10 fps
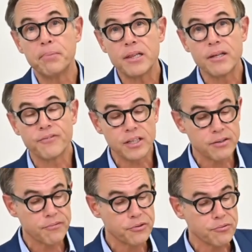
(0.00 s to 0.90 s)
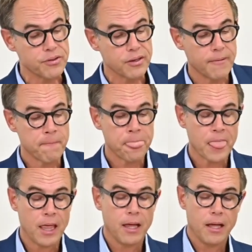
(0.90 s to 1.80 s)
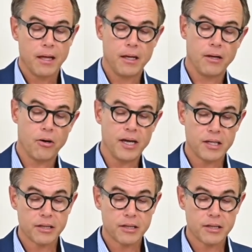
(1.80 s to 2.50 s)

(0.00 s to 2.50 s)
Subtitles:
perceived ease of use or